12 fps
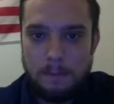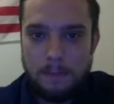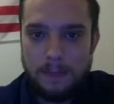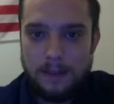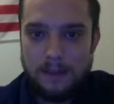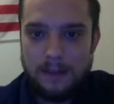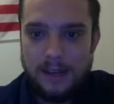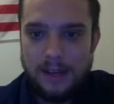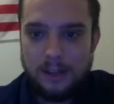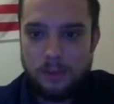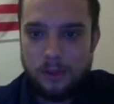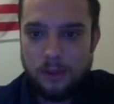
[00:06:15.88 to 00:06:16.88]
next
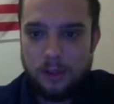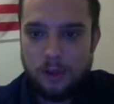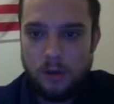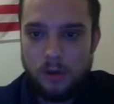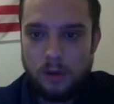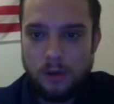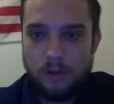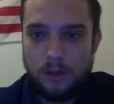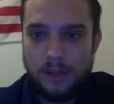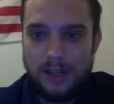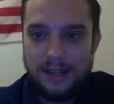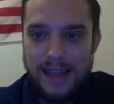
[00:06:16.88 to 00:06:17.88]
we're going to go on over
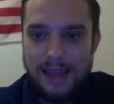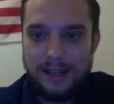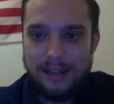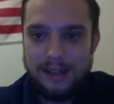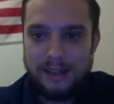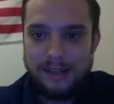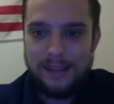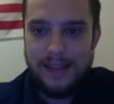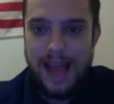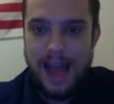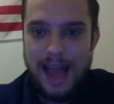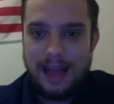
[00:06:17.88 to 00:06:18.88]
and edit the
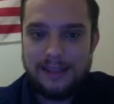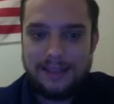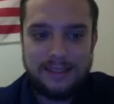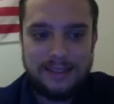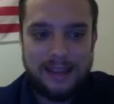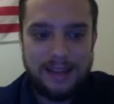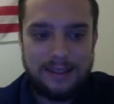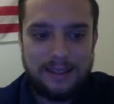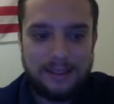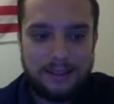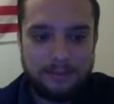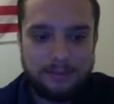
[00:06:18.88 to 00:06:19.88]
ad set.
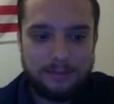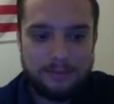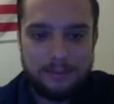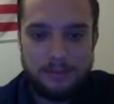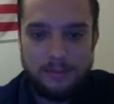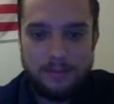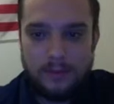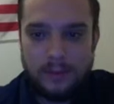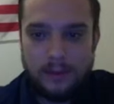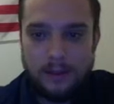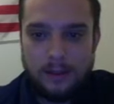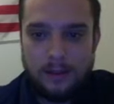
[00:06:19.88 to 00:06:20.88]

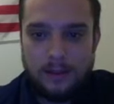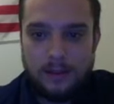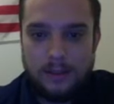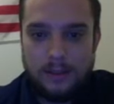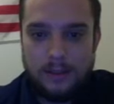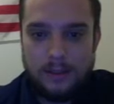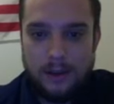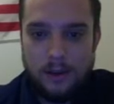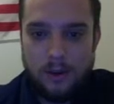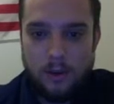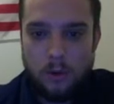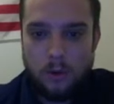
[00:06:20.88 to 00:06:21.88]

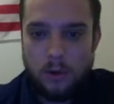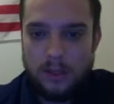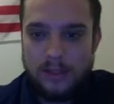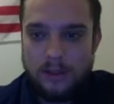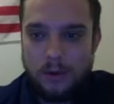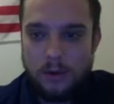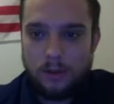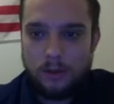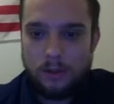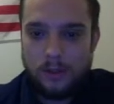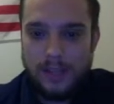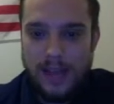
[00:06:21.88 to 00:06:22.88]
So let's go on over
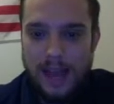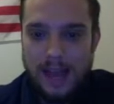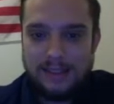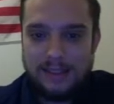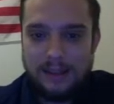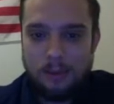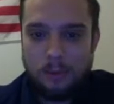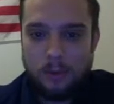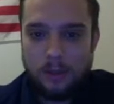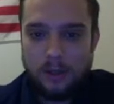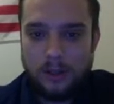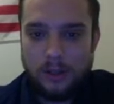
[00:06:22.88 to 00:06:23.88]
to the ad set. We're
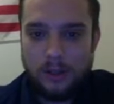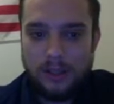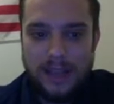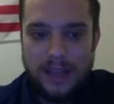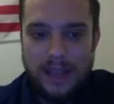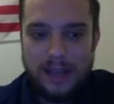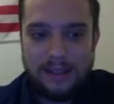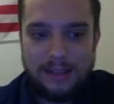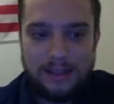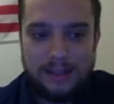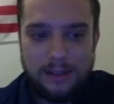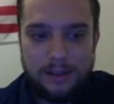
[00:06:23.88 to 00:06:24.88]
going to click Edit
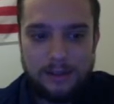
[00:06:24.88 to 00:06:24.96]
here.